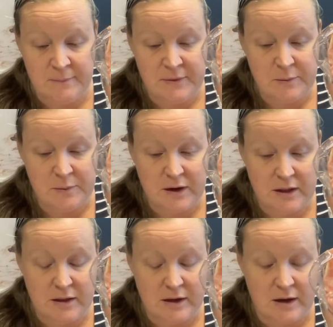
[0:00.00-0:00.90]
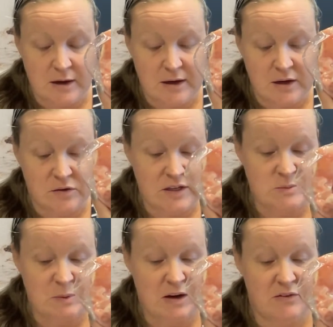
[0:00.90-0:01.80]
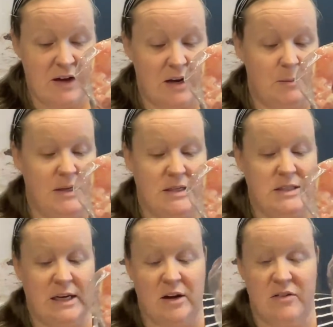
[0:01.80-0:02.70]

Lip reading: with increased bioavailability